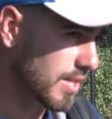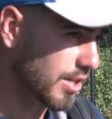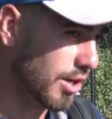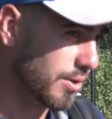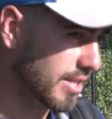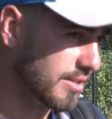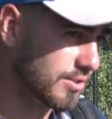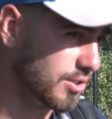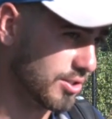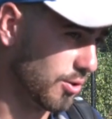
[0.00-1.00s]
you know he
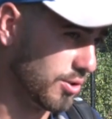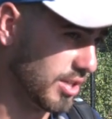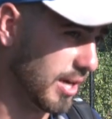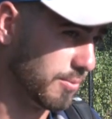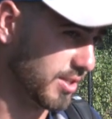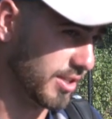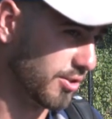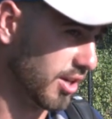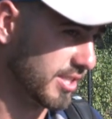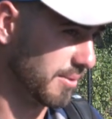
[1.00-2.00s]
just the whole time was like,
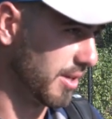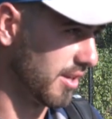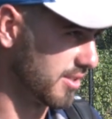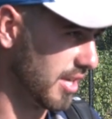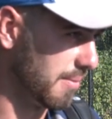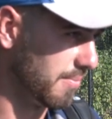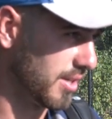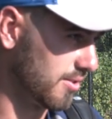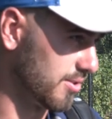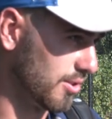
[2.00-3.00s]
"You're not taking me out of this game.
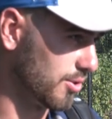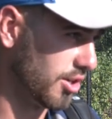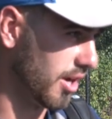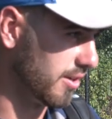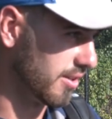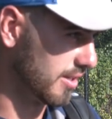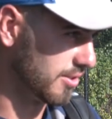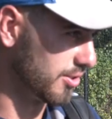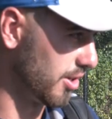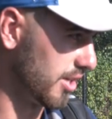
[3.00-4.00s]
Like there's no shot.
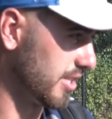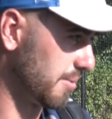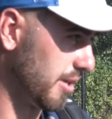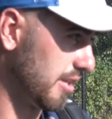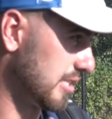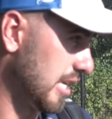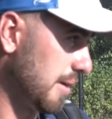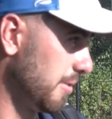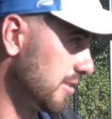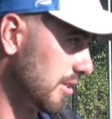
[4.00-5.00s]
Like you're not taking me out of this
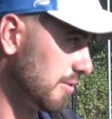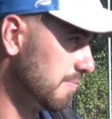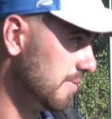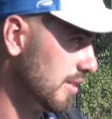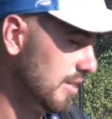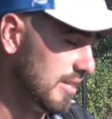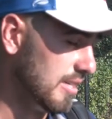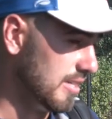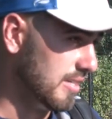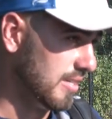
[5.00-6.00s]
game." And so.
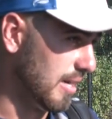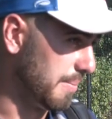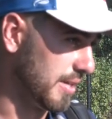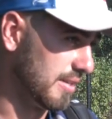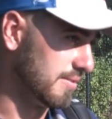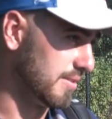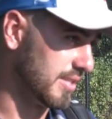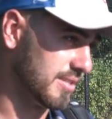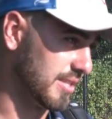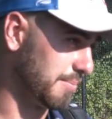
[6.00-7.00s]
I mean,
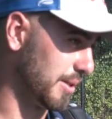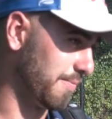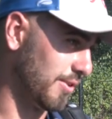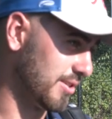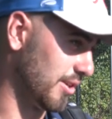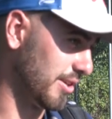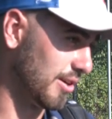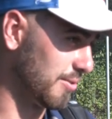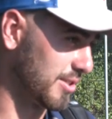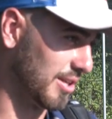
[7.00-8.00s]
he stepped up for us all
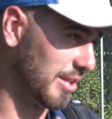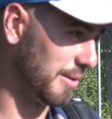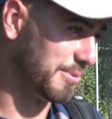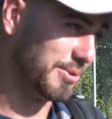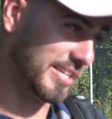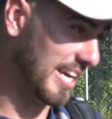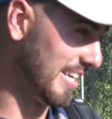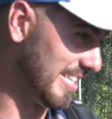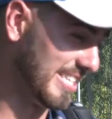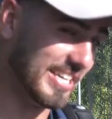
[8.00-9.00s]
year. I was going to let him do it
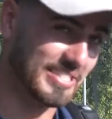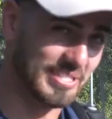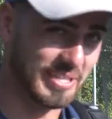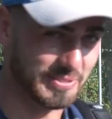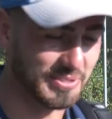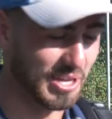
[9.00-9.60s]
again. He did, so it was